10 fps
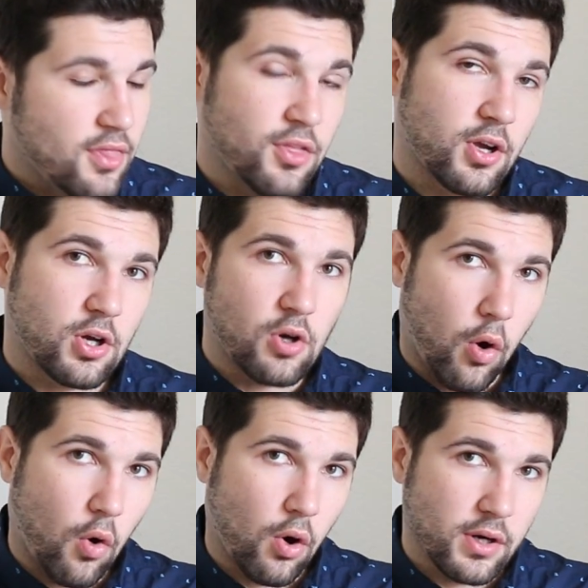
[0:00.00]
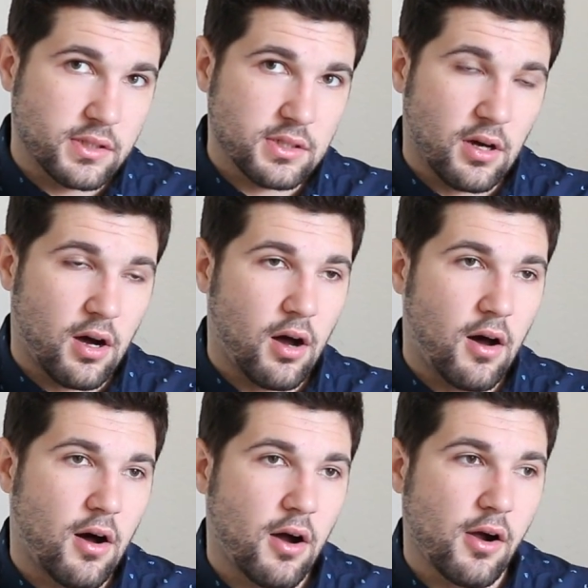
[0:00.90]
the chords
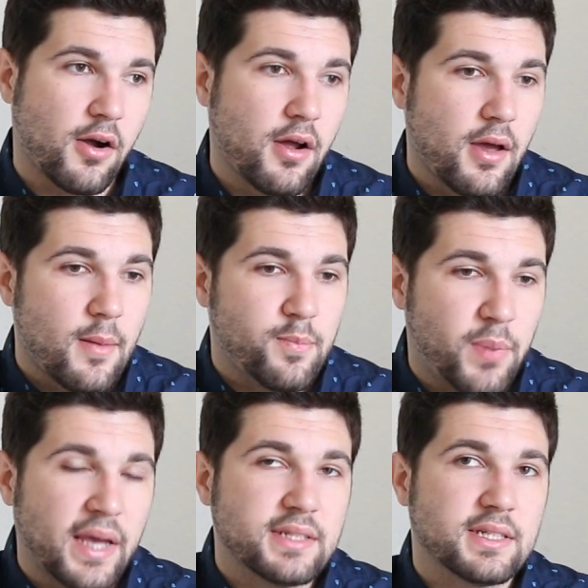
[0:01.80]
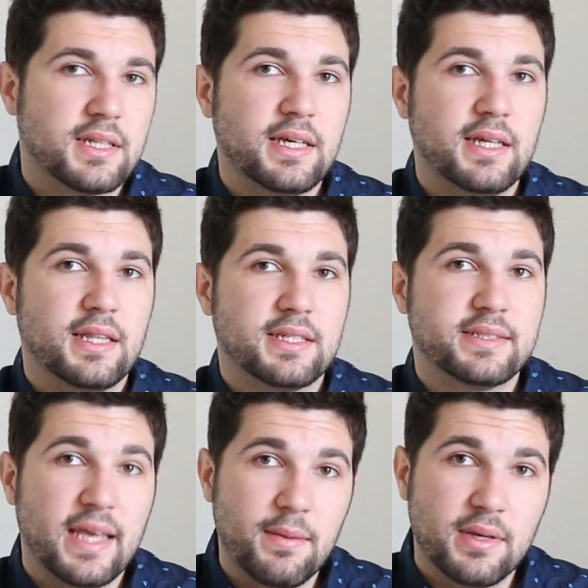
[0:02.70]
are basically the
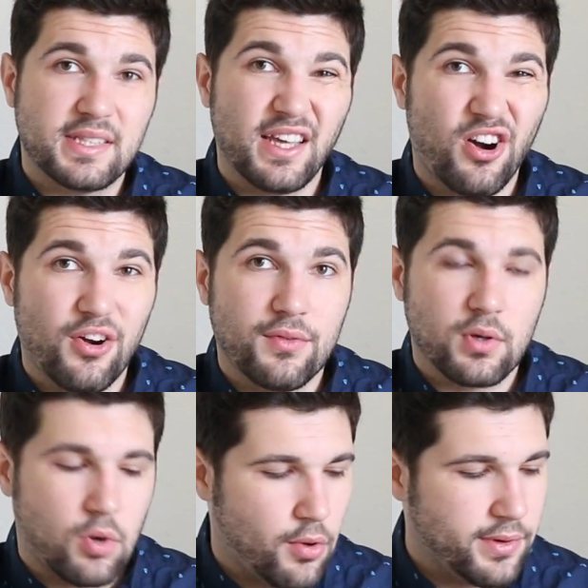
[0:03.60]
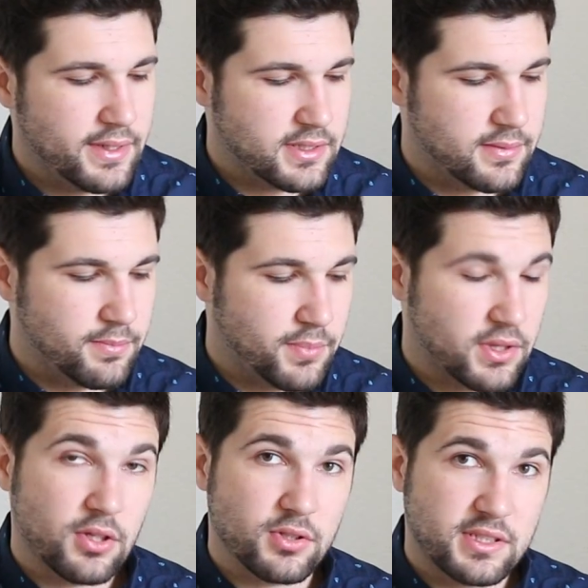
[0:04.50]
same as they are in the chorus,
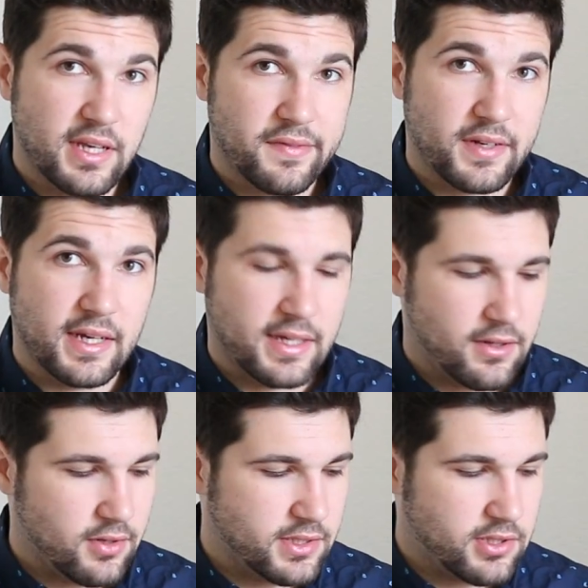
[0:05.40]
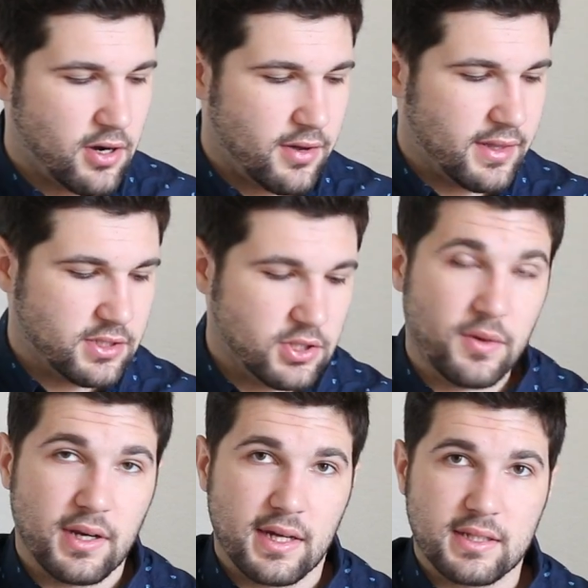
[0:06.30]
but there's definitely another guitar that's
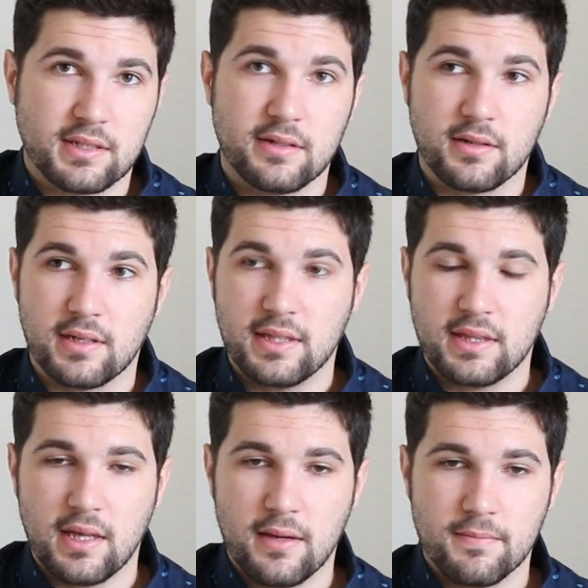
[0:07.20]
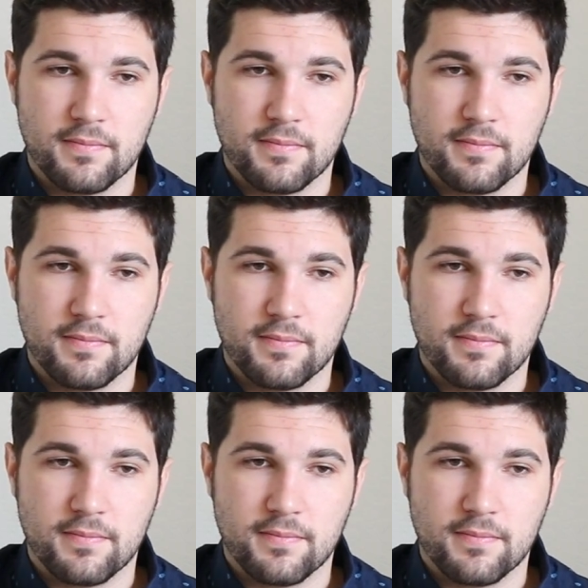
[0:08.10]
doing like this little lead thing.